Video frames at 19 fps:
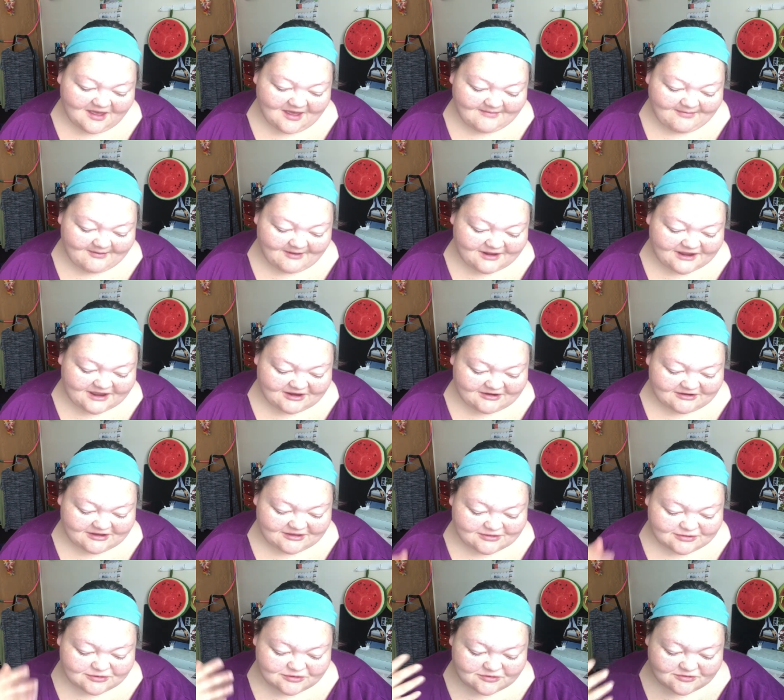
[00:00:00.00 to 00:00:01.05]
Upon
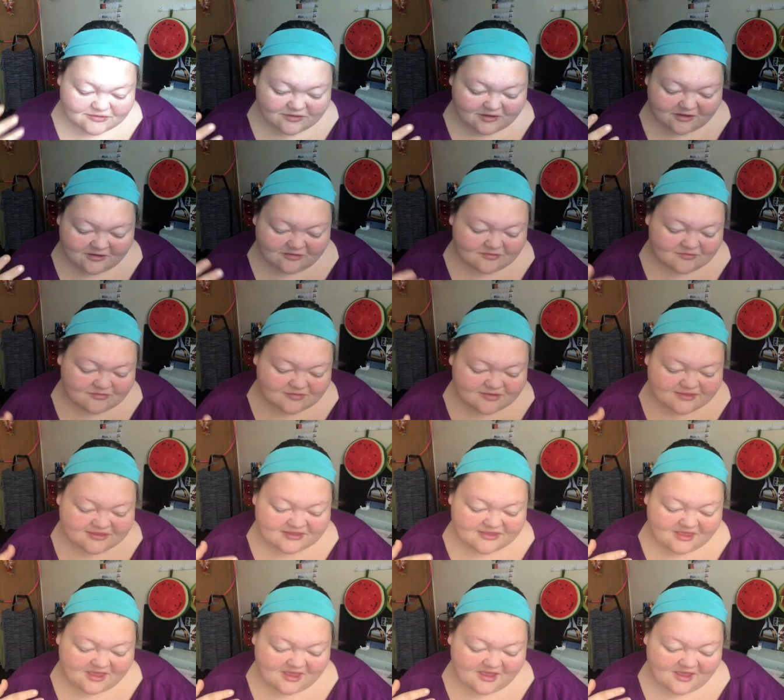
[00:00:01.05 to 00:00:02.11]
hearing 2
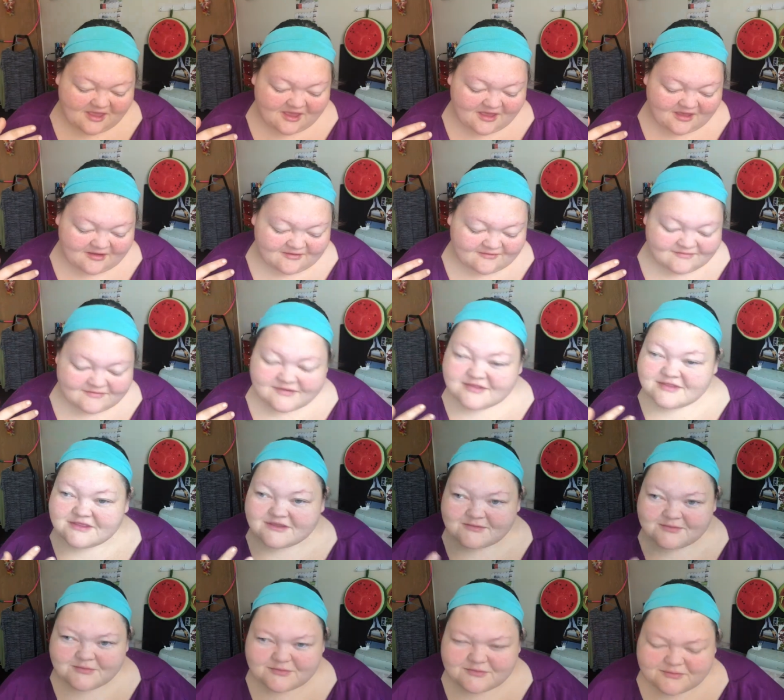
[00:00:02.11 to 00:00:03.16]
tones of
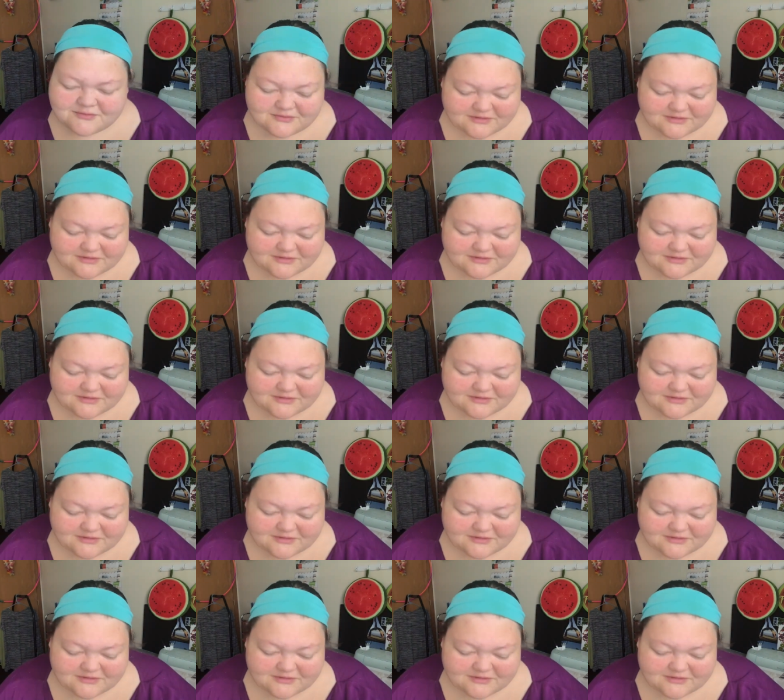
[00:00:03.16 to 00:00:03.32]
different